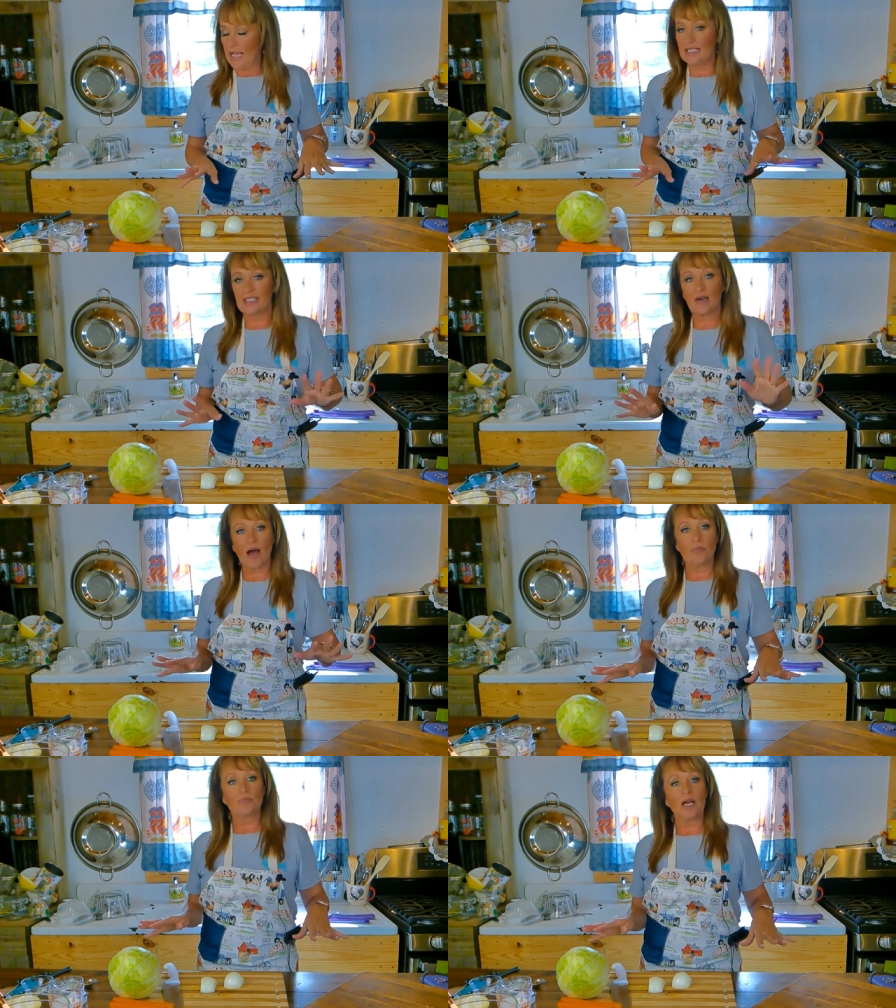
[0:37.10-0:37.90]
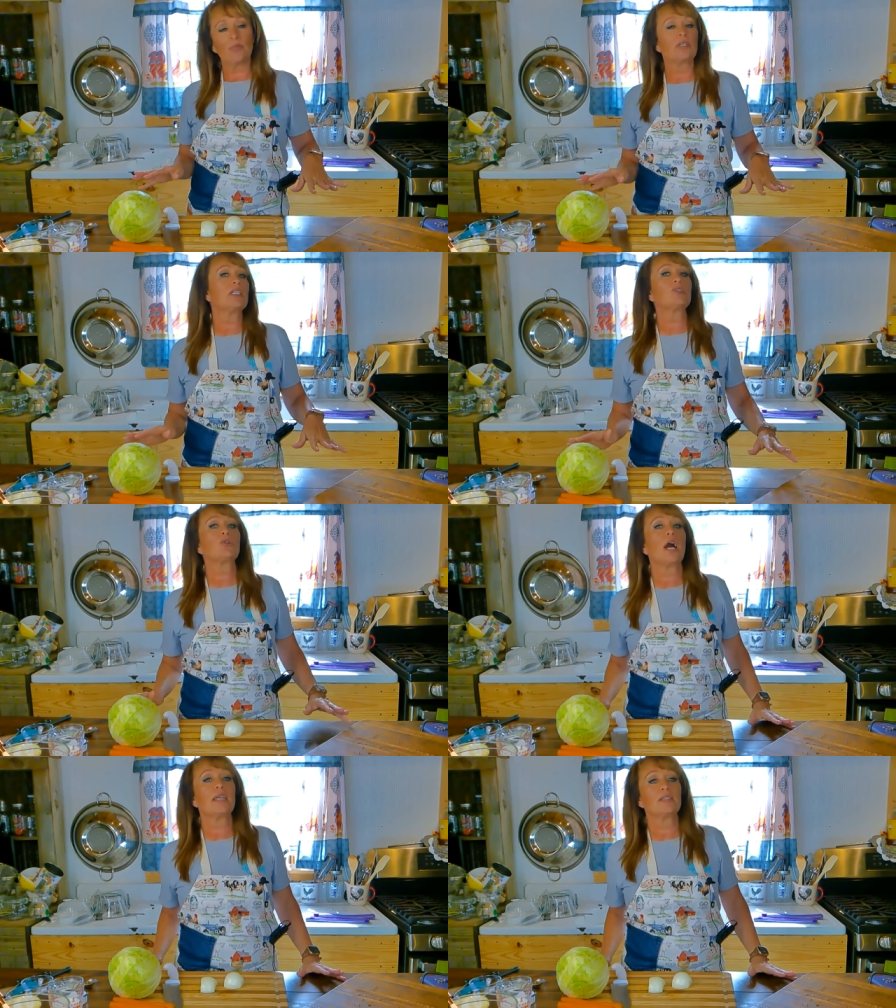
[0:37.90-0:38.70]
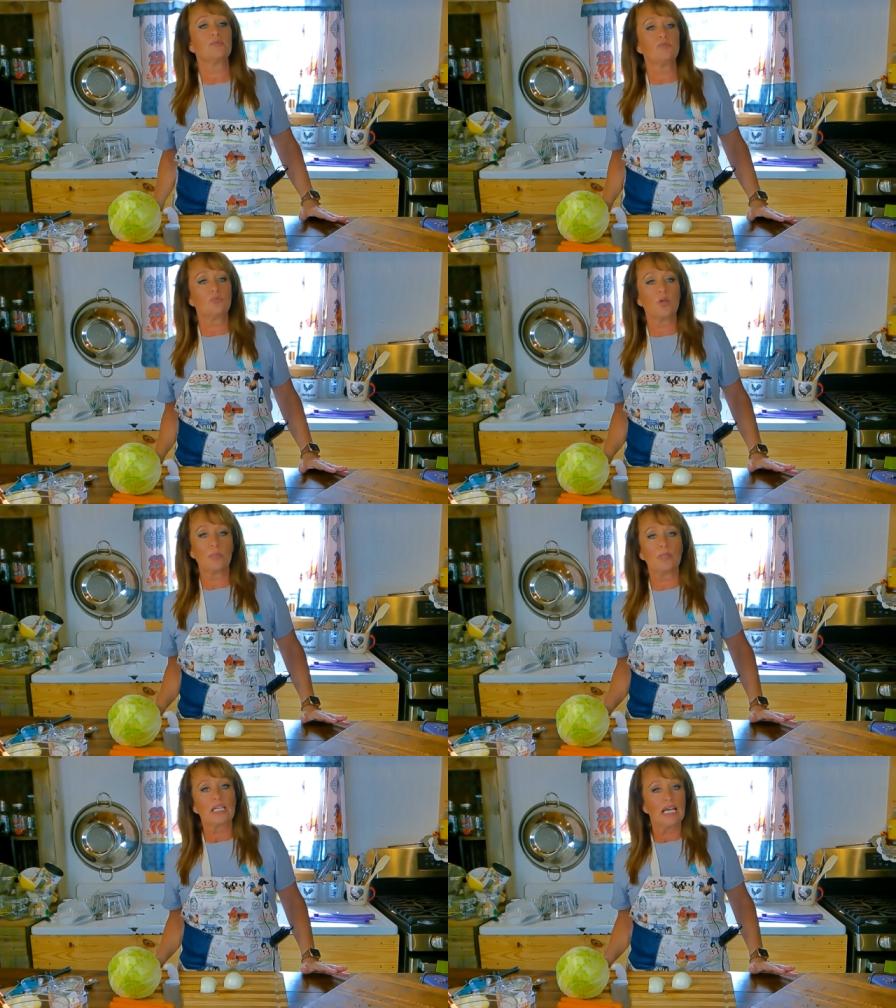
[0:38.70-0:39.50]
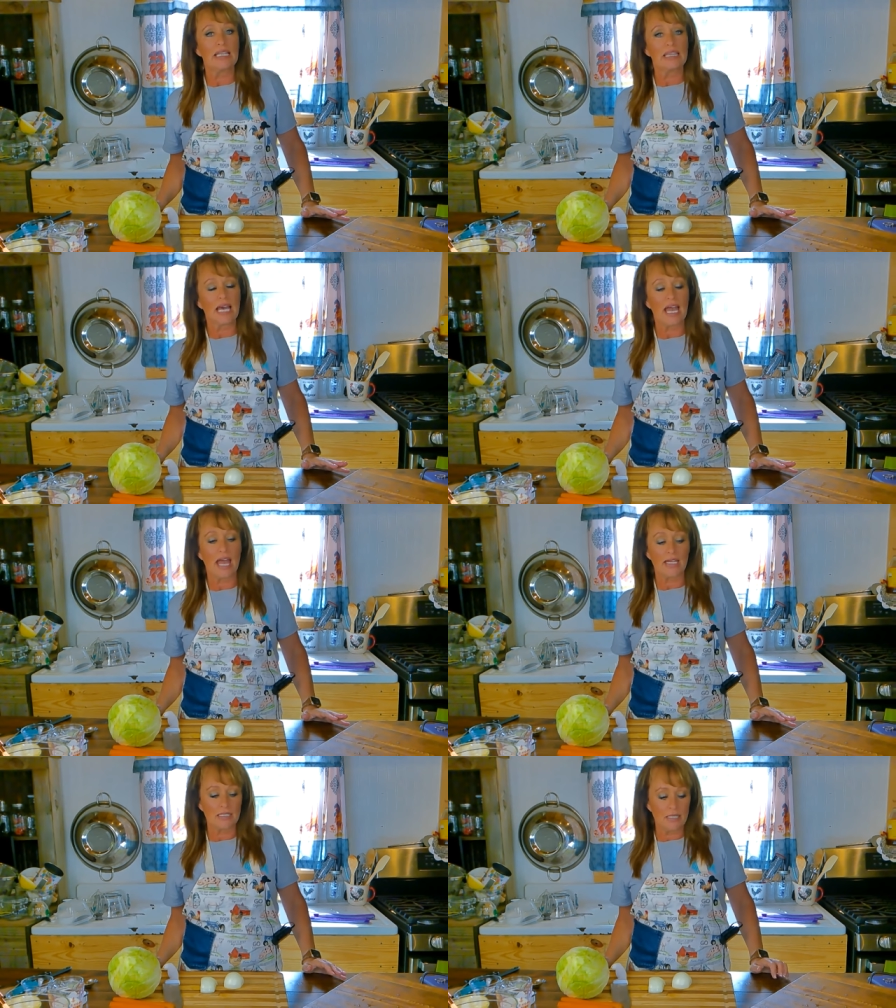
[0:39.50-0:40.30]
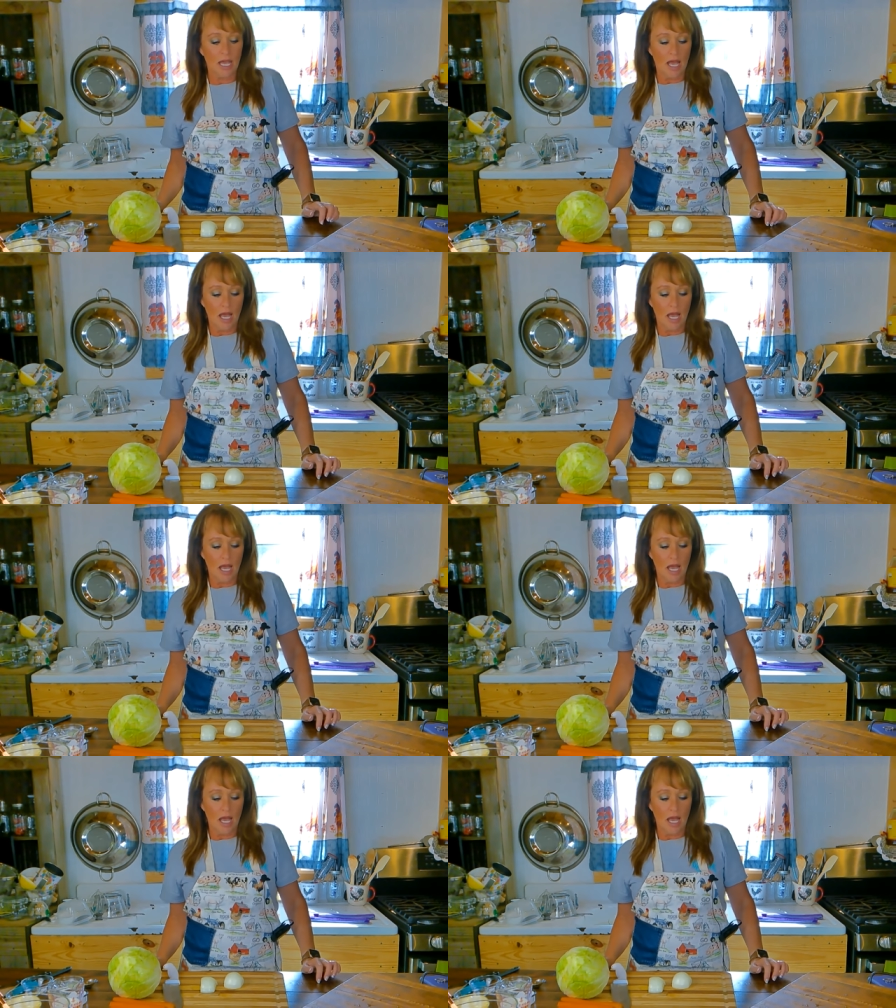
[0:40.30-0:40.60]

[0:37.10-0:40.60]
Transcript: And so I'm, I'm going to try to replicate that.